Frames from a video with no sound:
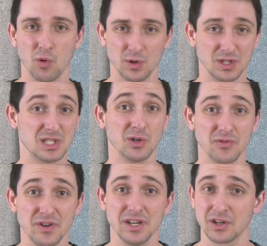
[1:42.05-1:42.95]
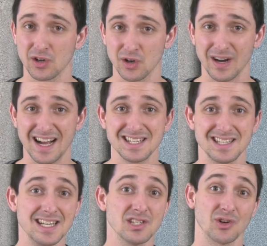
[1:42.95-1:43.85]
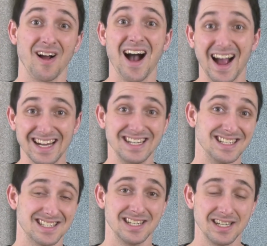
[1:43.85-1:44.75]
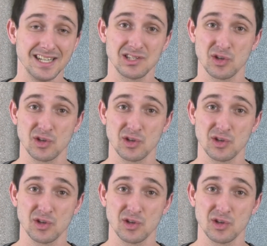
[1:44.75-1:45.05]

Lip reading: or distilled vinegar, as these are high in acidity,